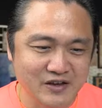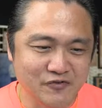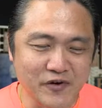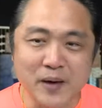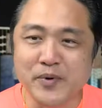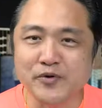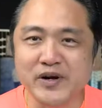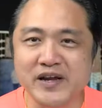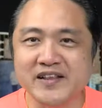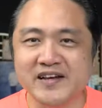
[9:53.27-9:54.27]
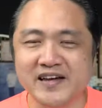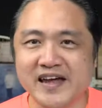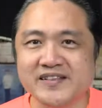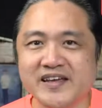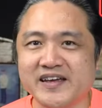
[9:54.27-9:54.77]
February the
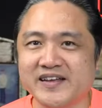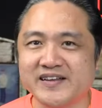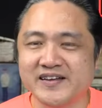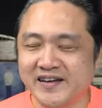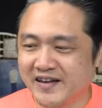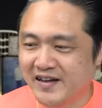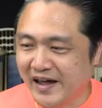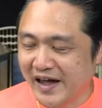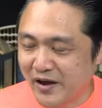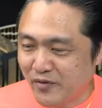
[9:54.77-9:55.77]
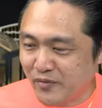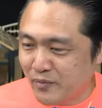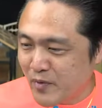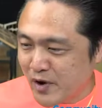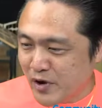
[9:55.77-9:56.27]
18th. And
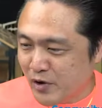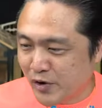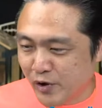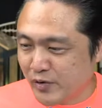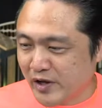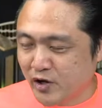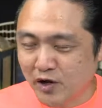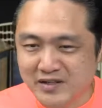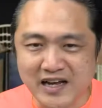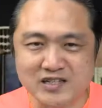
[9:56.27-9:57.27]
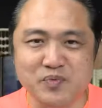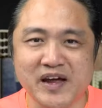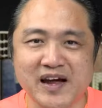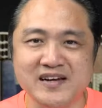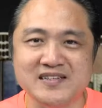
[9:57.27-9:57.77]
the context
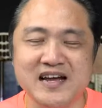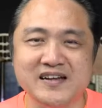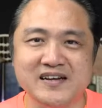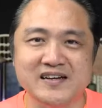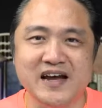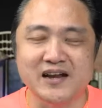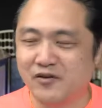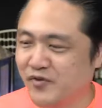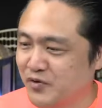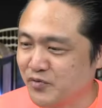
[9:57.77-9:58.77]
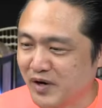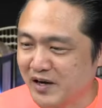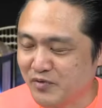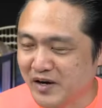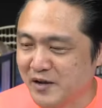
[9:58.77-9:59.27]
behind this article kind of
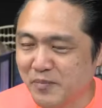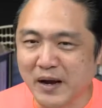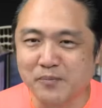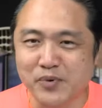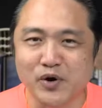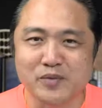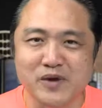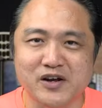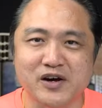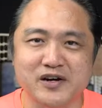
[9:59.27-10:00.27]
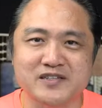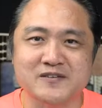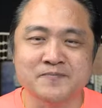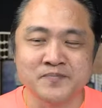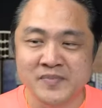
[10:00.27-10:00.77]
really, really mind-blowing,
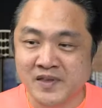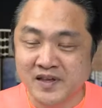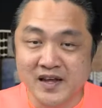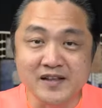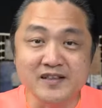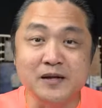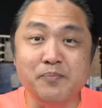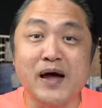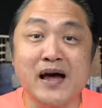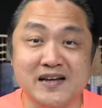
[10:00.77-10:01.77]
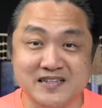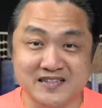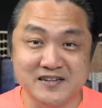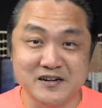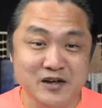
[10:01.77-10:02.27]
because in the
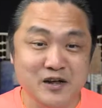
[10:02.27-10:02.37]
past,